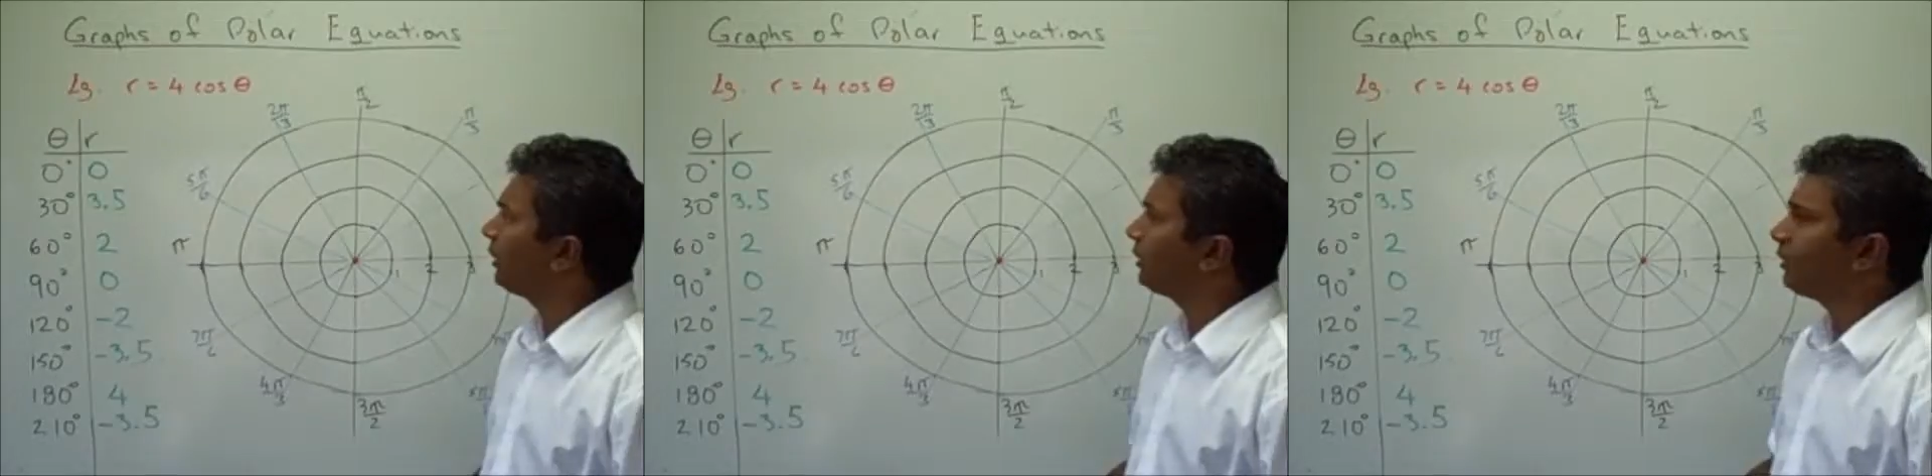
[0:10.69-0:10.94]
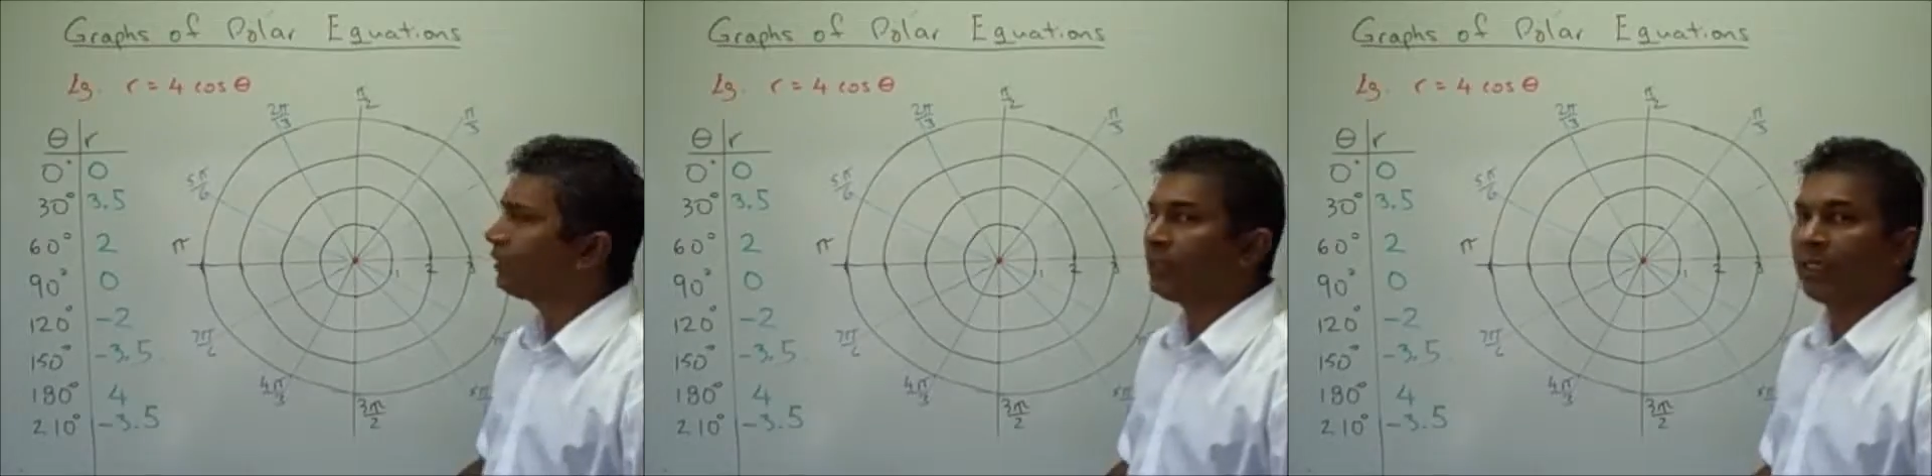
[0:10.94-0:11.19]

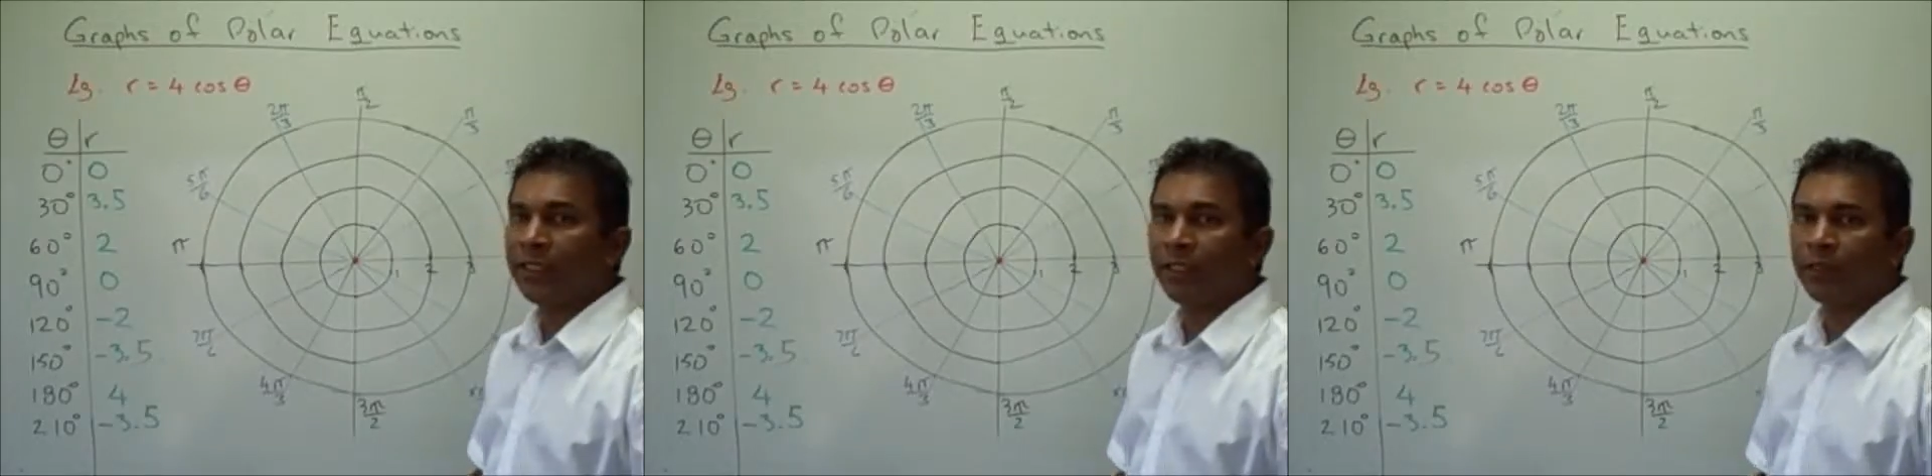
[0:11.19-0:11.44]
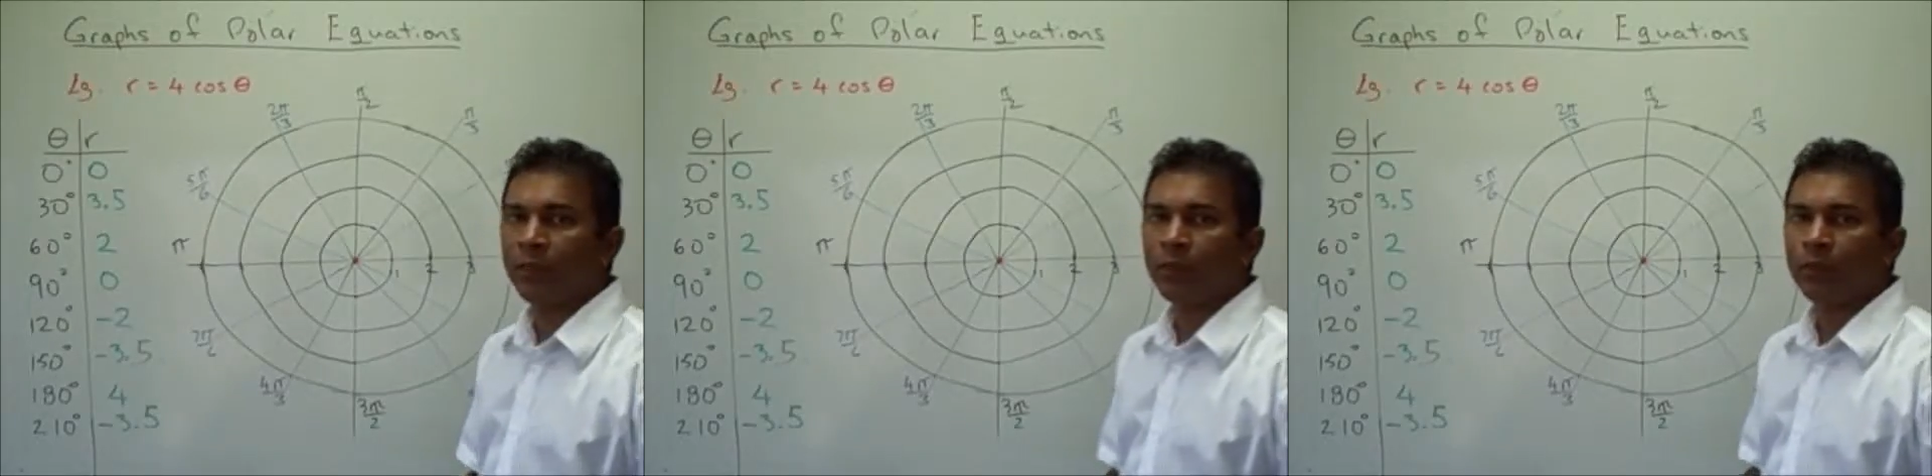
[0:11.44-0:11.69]
and then
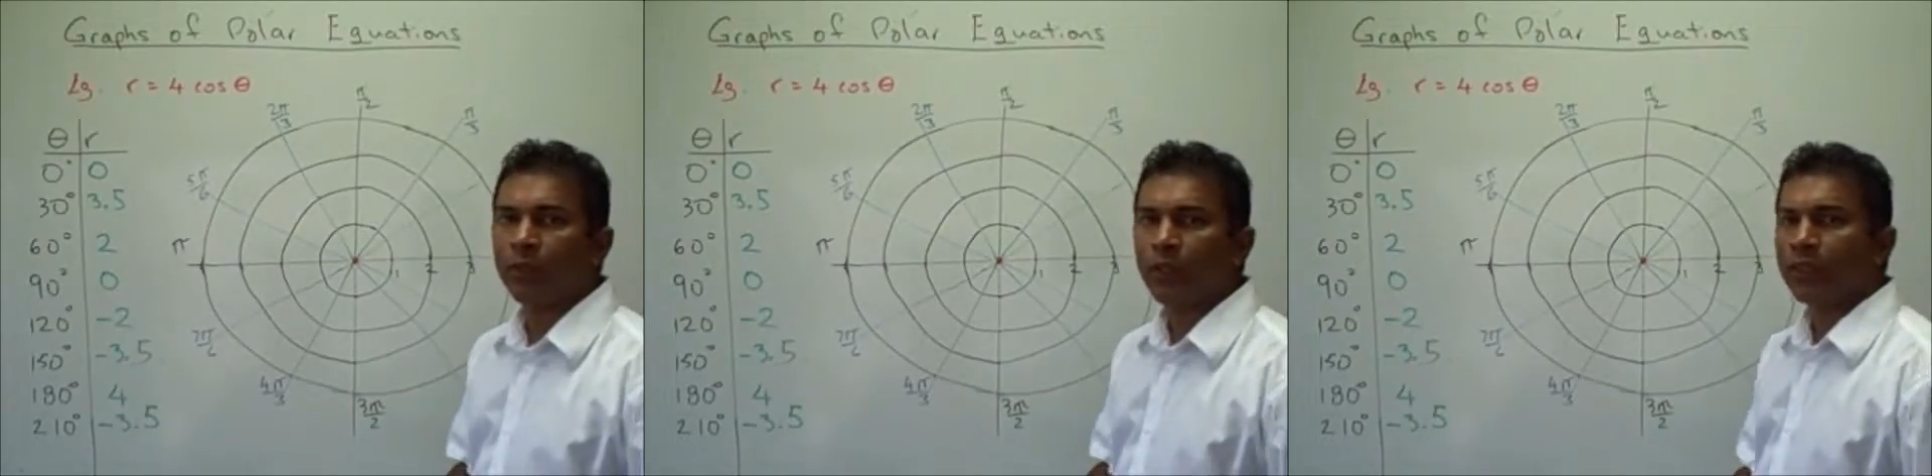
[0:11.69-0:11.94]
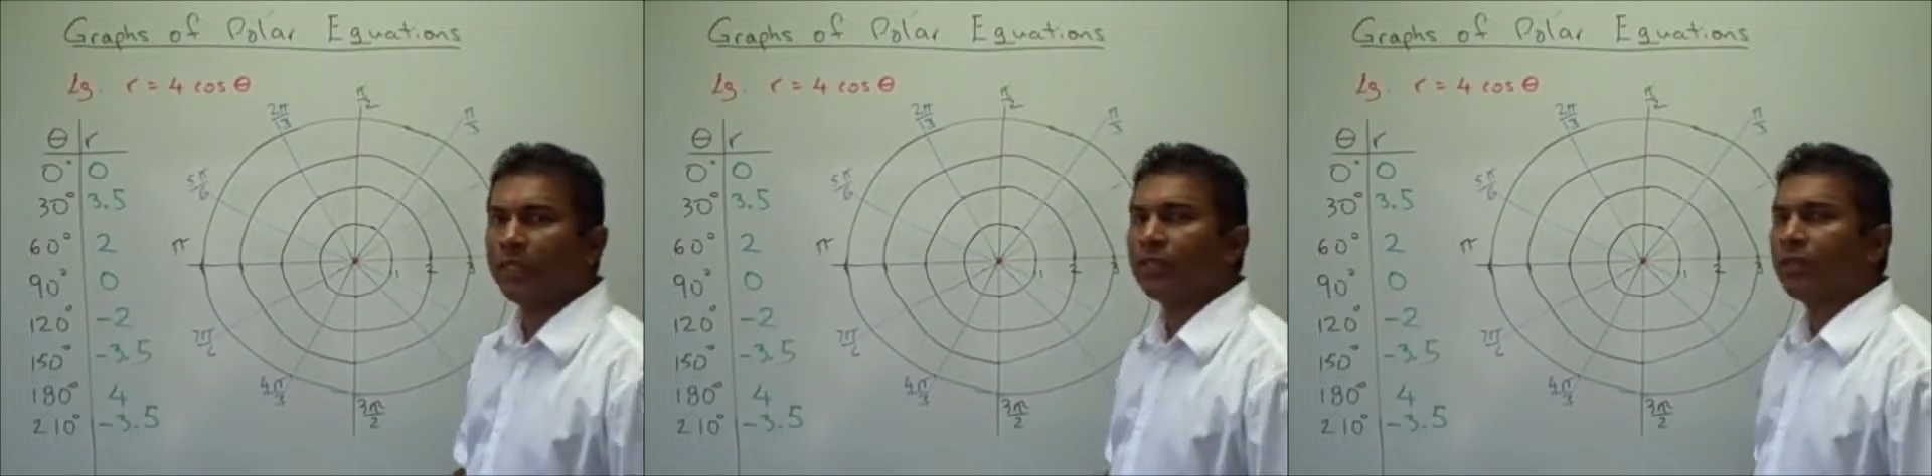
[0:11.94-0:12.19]
later on we'll
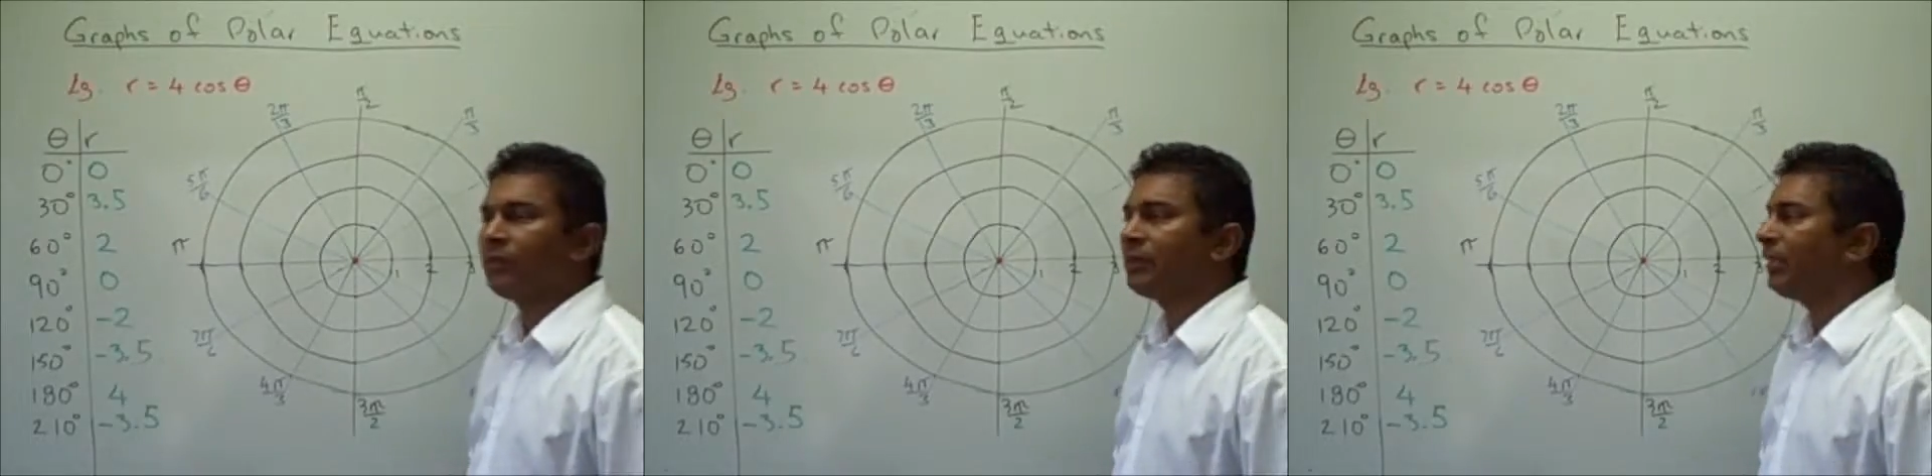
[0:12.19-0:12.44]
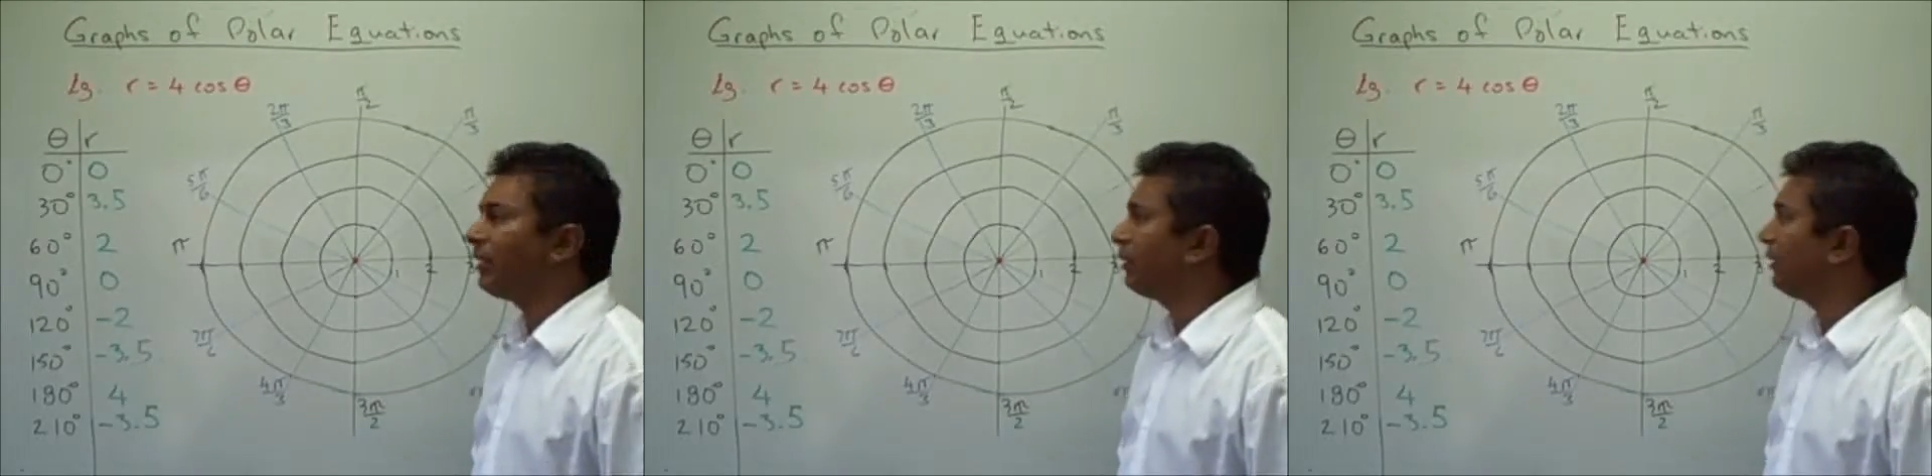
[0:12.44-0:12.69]
look at some
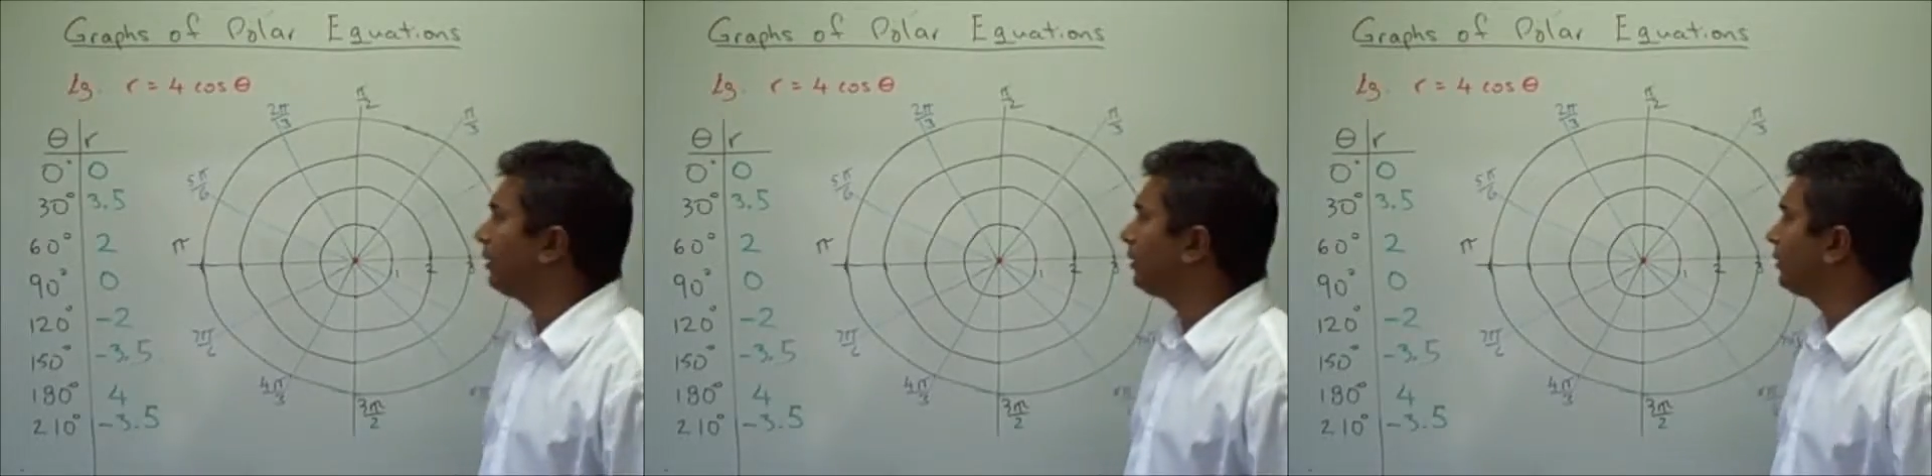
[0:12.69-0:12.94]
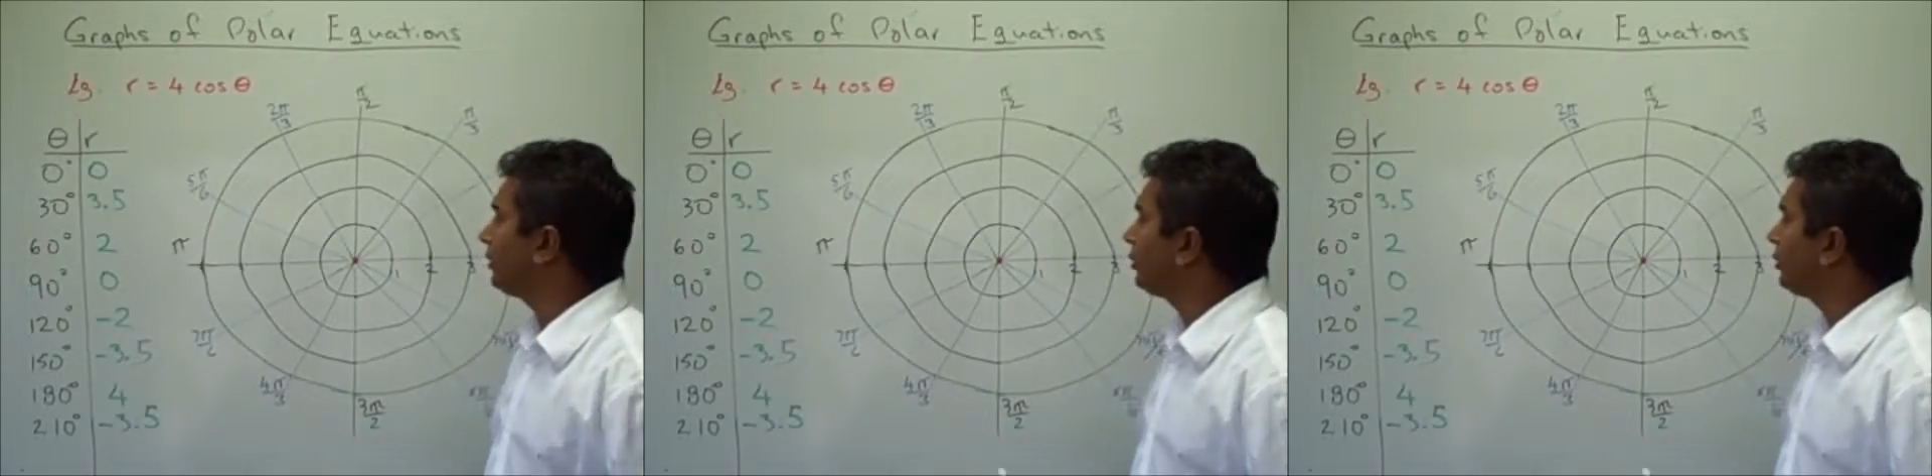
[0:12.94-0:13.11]
techniques